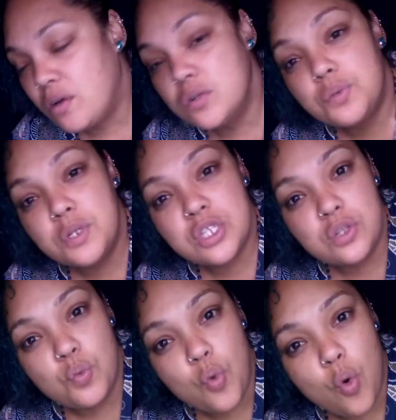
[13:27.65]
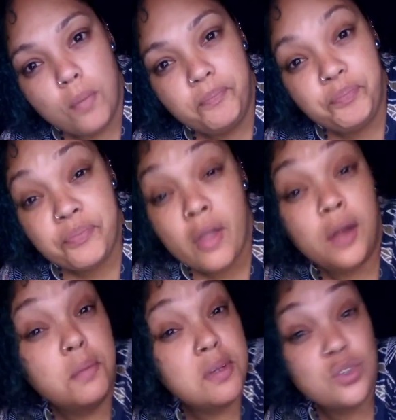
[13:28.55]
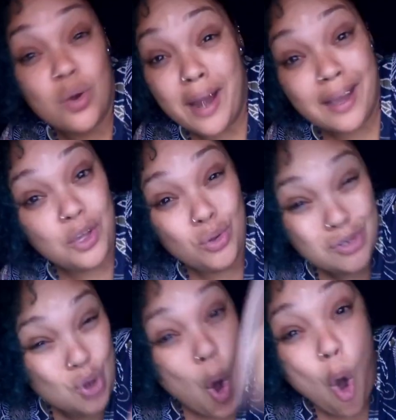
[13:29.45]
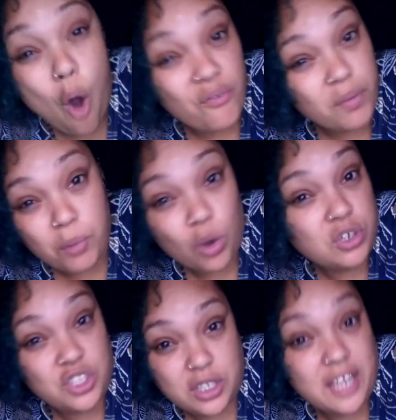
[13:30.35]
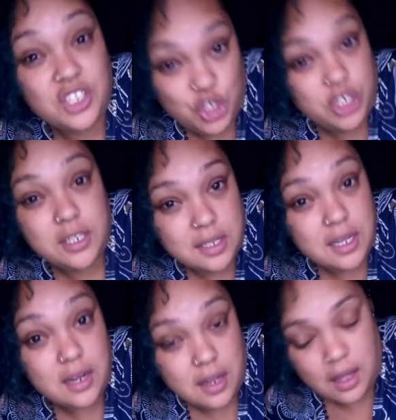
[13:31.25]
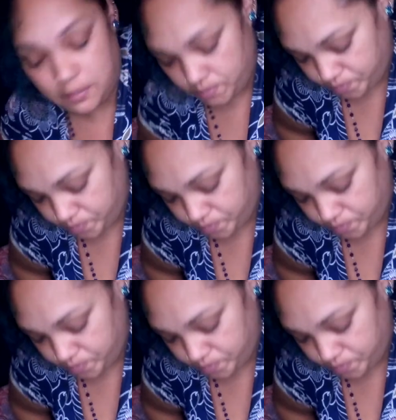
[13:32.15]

Because it was still warm, and you must know, like, I used half a block of that cheese in there